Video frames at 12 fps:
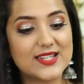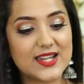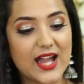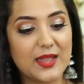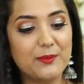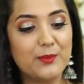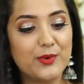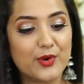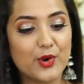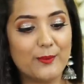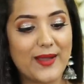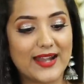Ultime
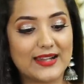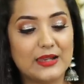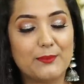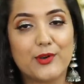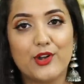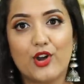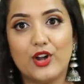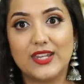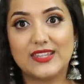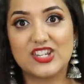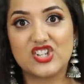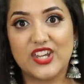Pro Matte Lip Crayon
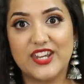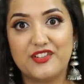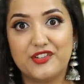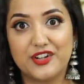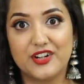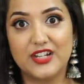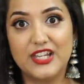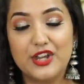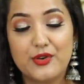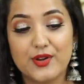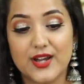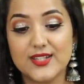in the shade
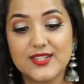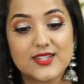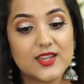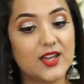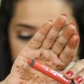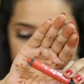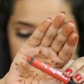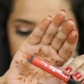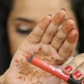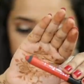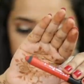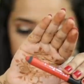Really Rust.
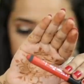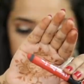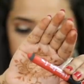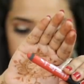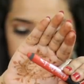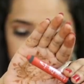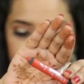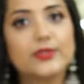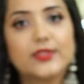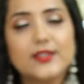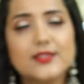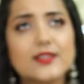Now
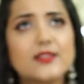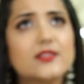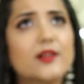this